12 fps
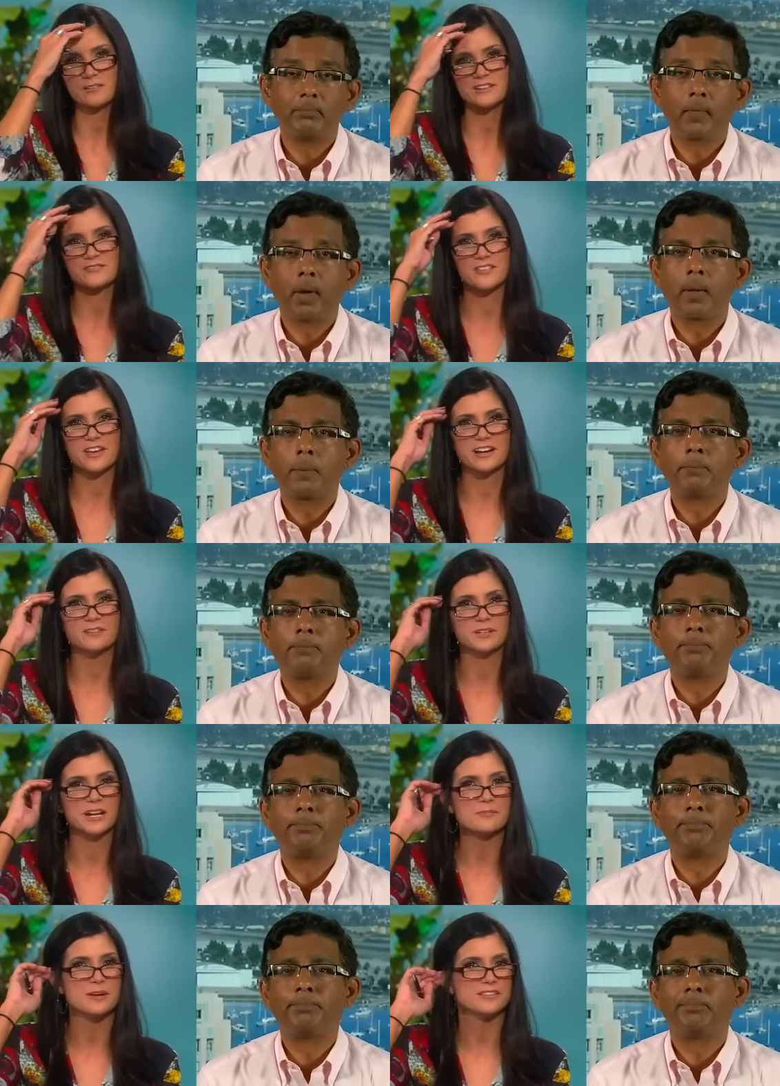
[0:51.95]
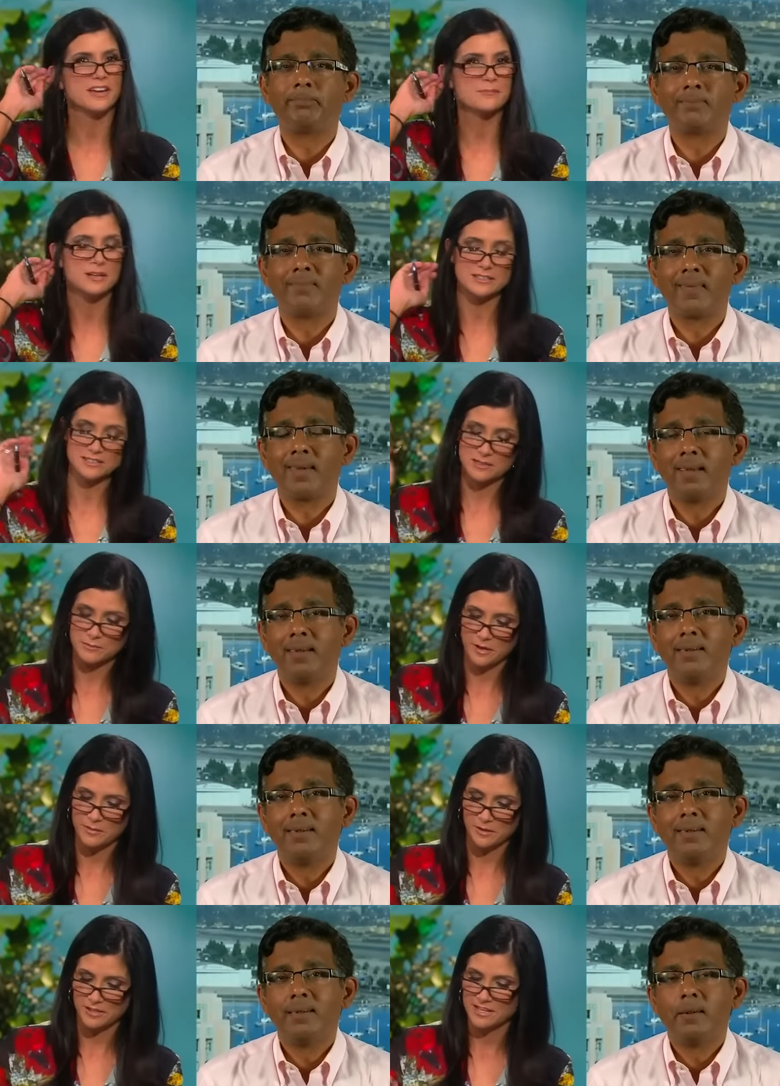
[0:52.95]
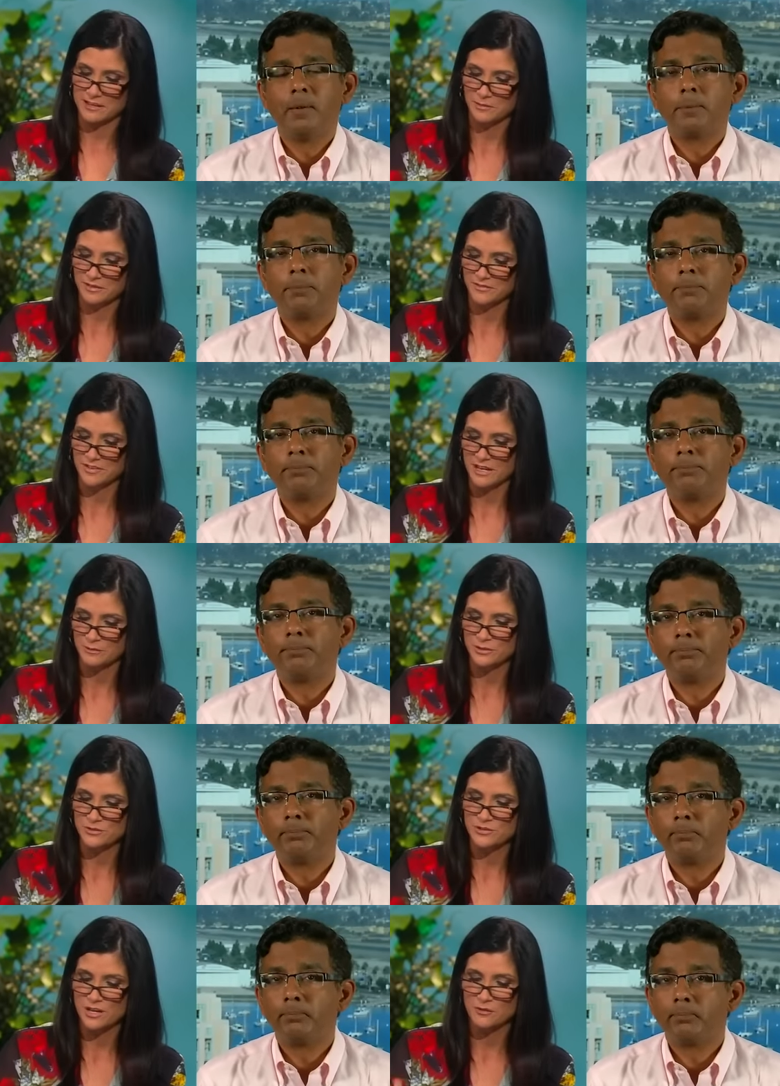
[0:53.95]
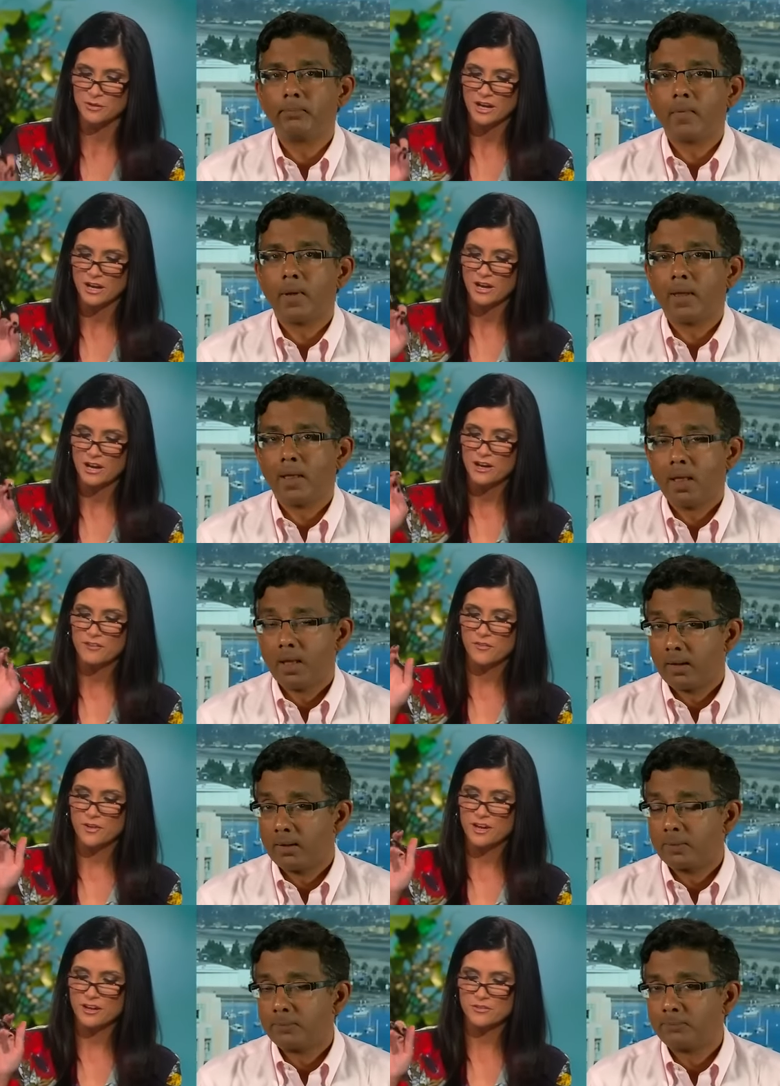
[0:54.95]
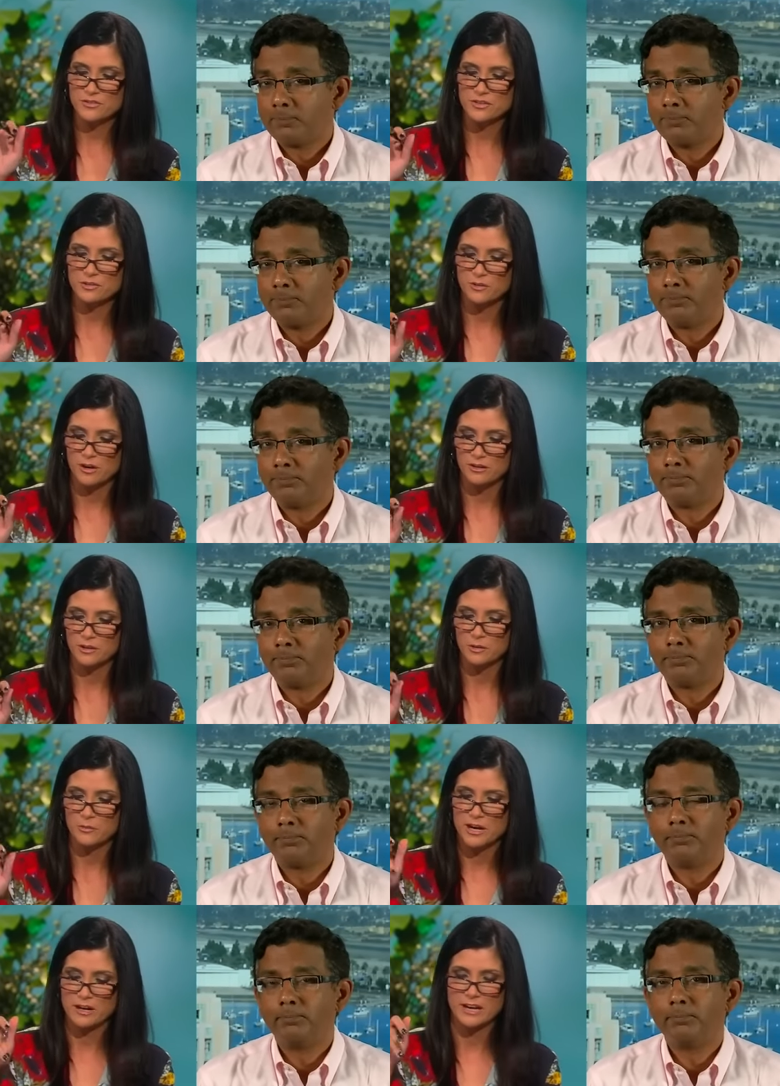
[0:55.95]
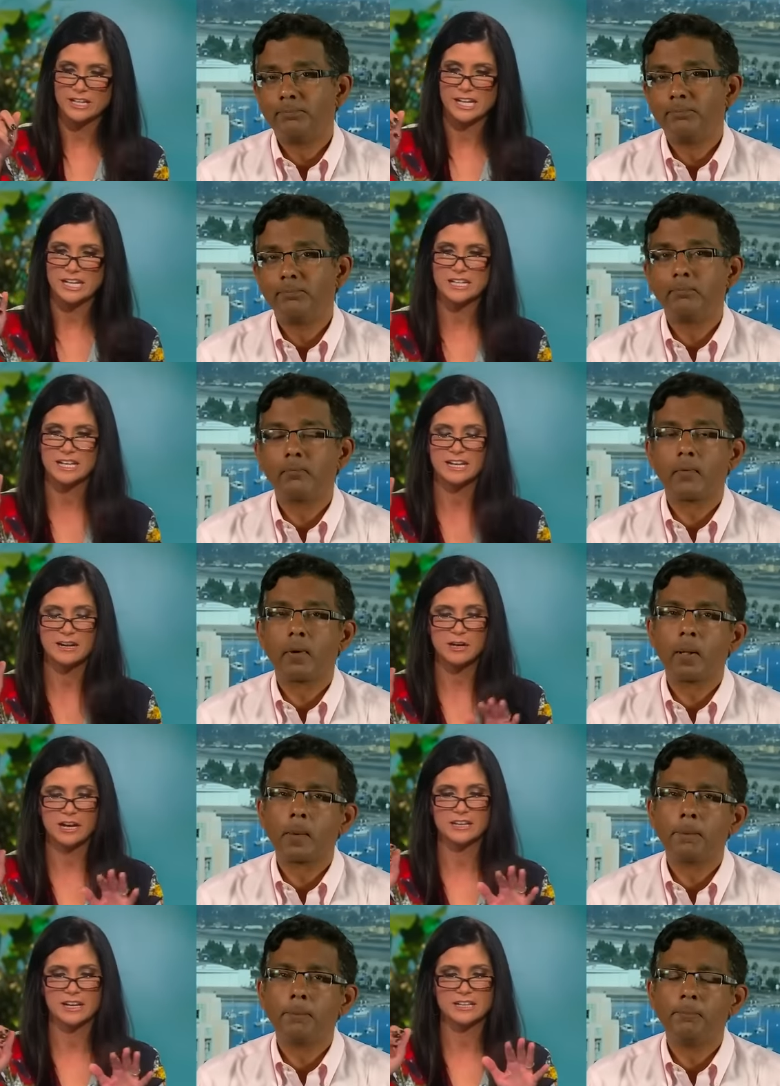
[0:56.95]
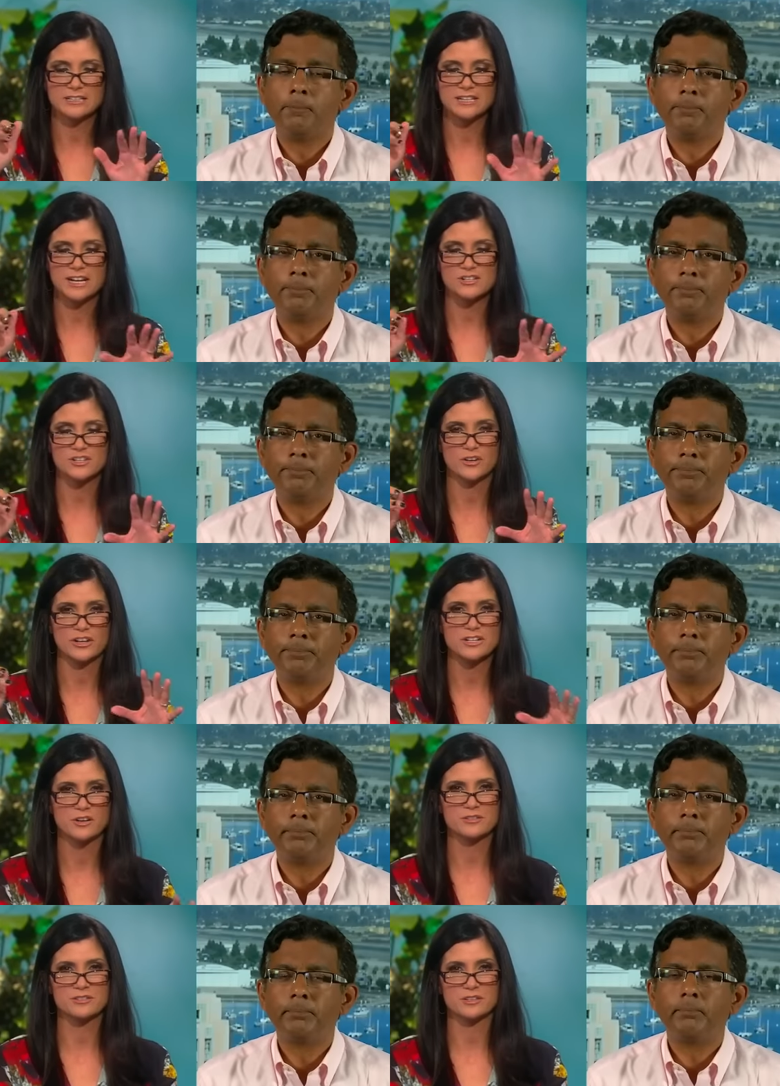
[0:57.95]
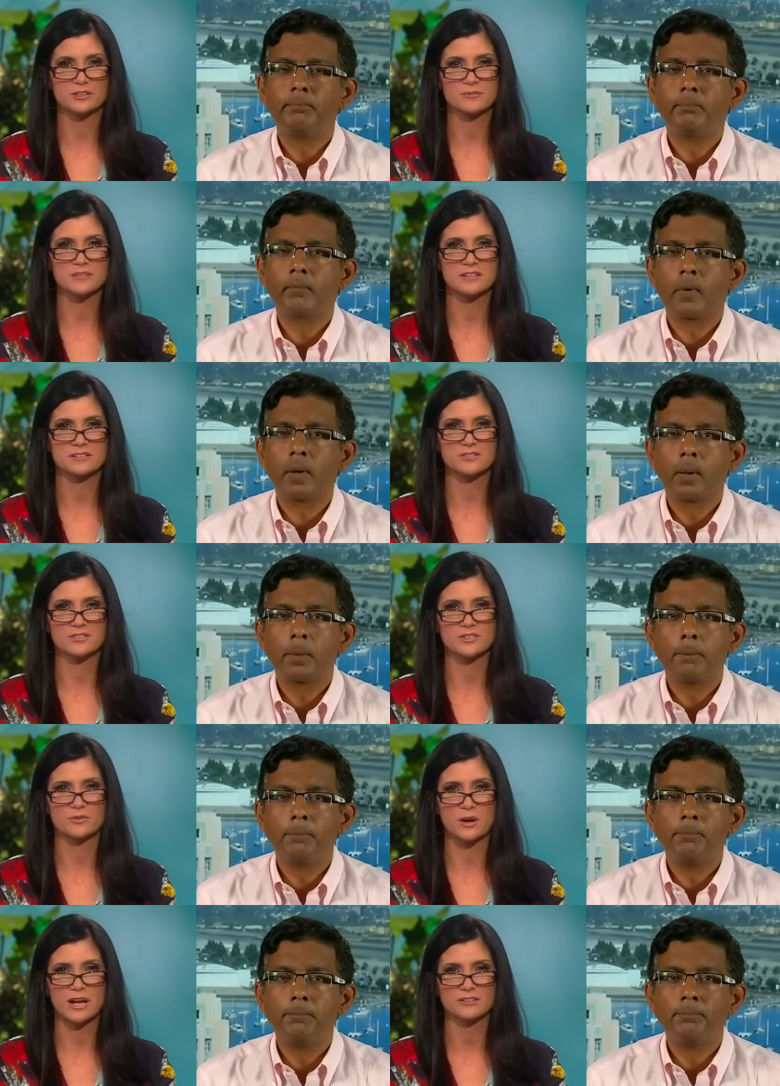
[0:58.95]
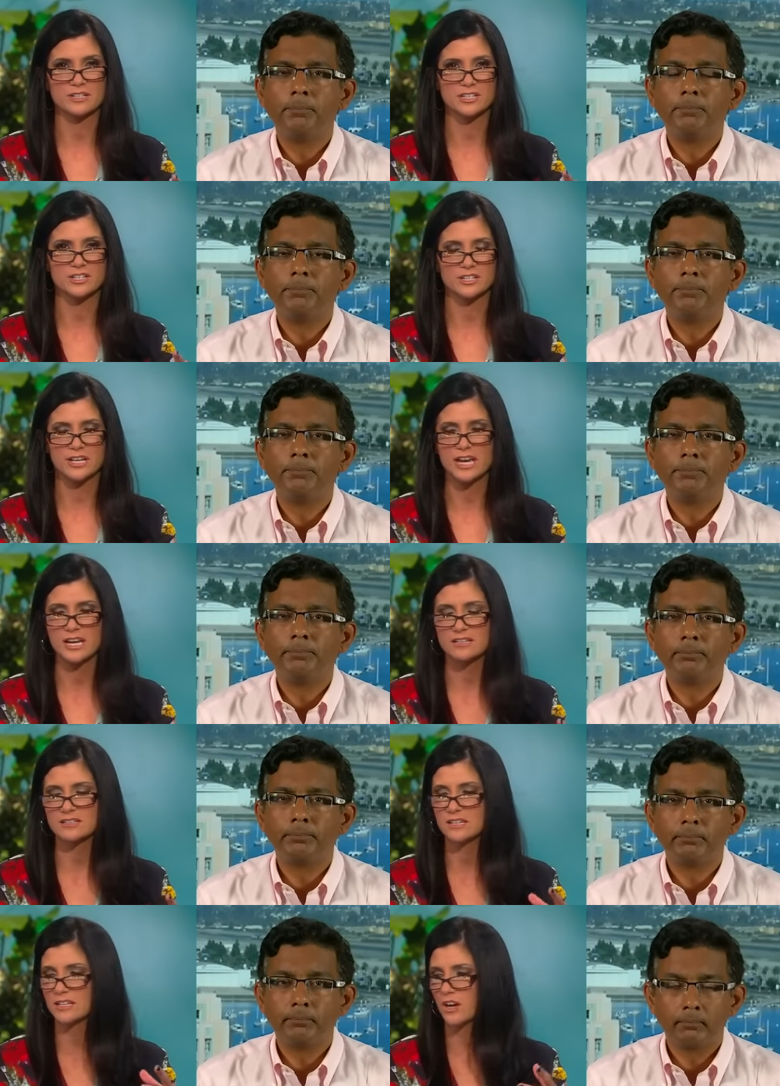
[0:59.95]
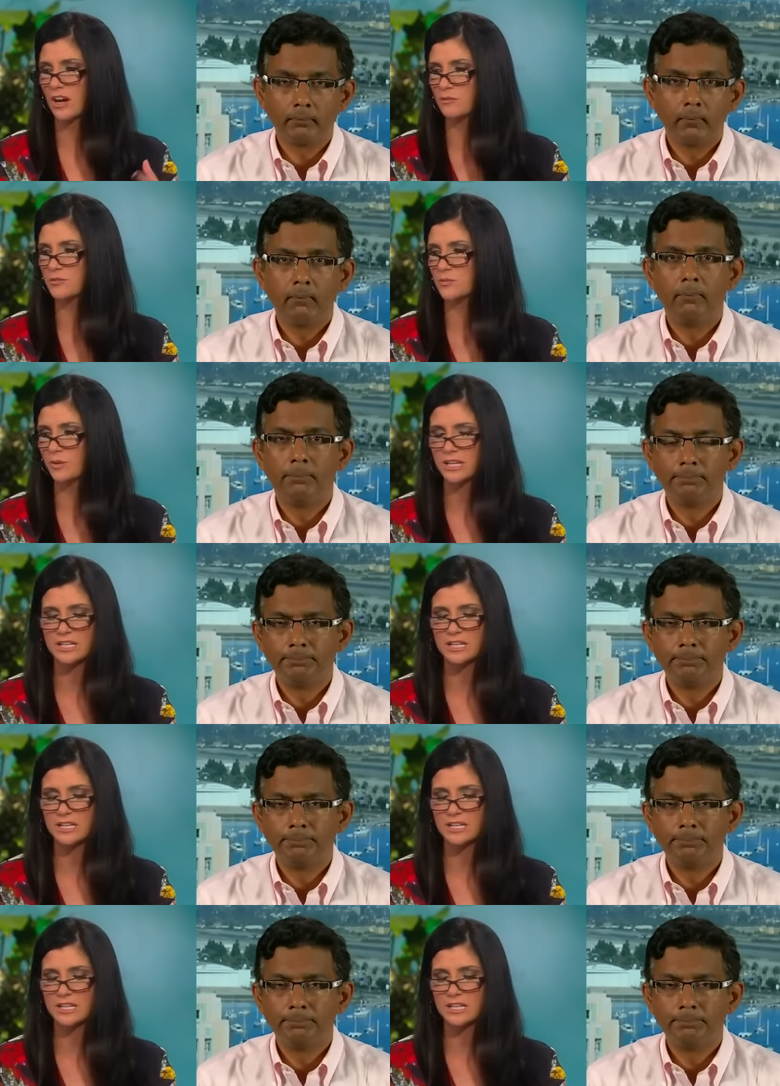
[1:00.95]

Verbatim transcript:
Speaker 1: can't wait for that one. I bet the Democrat Party can't wait for that one. So for those who are unaware, and Dinesh, you know, I know the circumstances surrounding your case, and, you know, I was